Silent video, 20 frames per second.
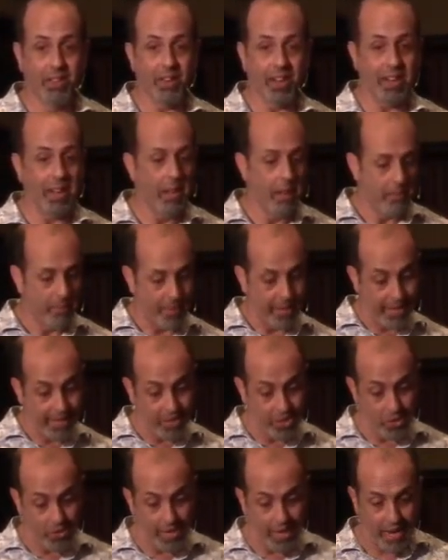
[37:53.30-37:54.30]
right? They didn't
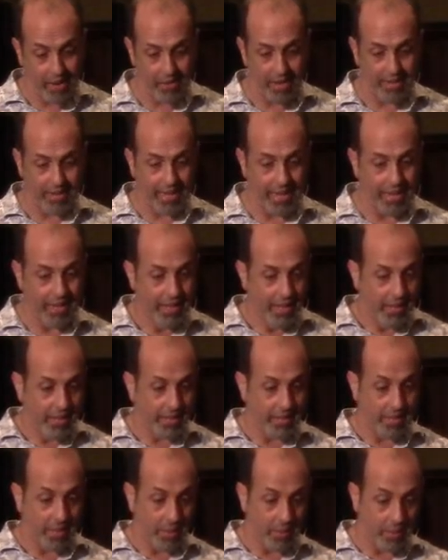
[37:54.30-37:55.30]
do that, right? They, the
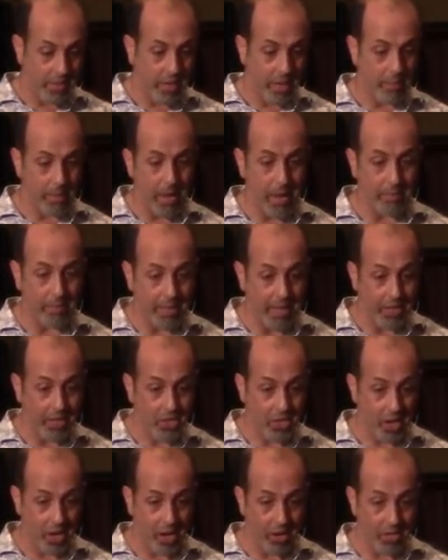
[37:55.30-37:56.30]
sun would come up, they'd
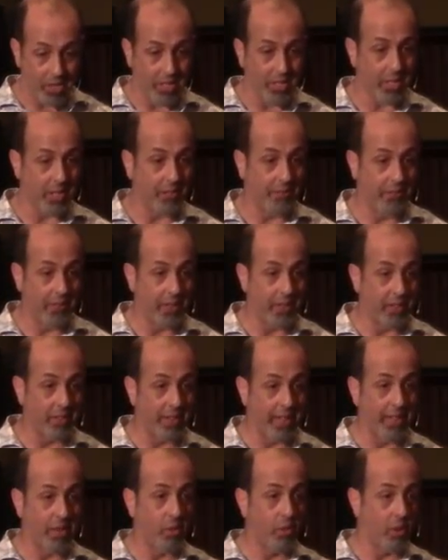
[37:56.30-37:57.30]
charge into the field,
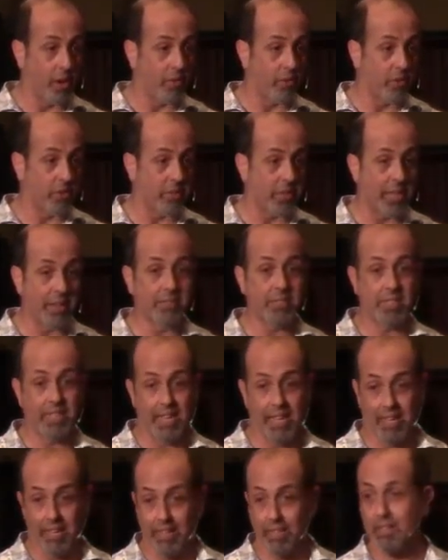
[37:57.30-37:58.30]
and whoever's left
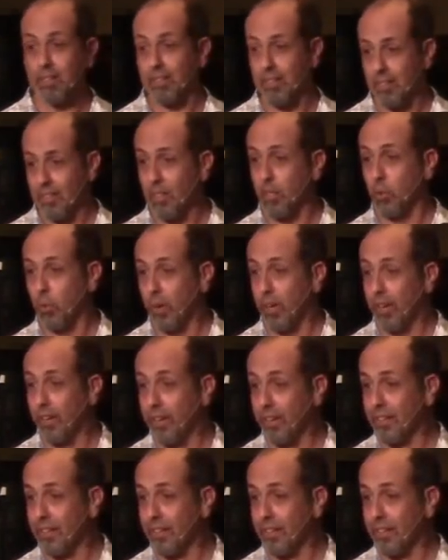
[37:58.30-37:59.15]
standing, you win,